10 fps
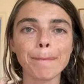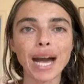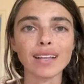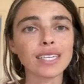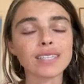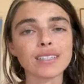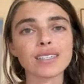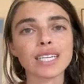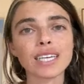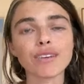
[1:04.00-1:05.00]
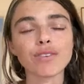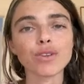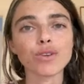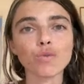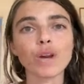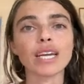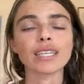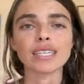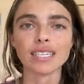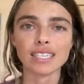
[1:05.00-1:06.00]
balanced to give you the
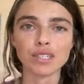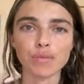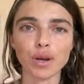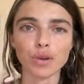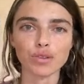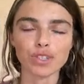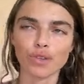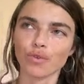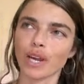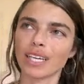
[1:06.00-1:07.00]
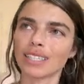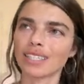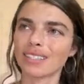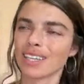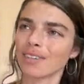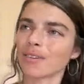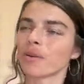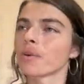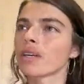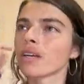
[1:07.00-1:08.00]
rightly exposed. The rightly, is that even a
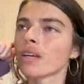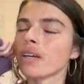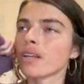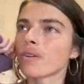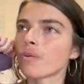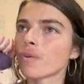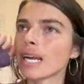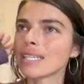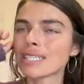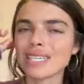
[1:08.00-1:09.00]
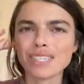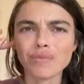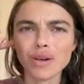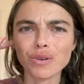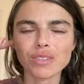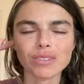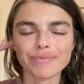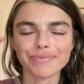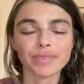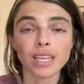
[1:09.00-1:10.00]
word? The right exposed?
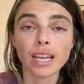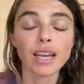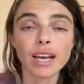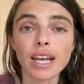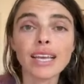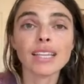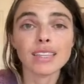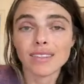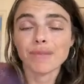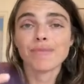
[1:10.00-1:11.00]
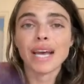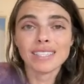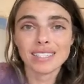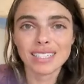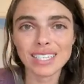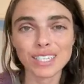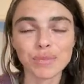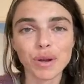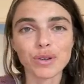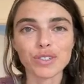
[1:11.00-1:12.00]
The best
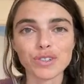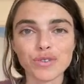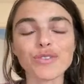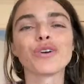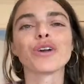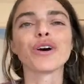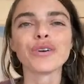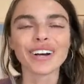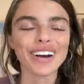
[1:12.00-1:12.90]
exposed photo.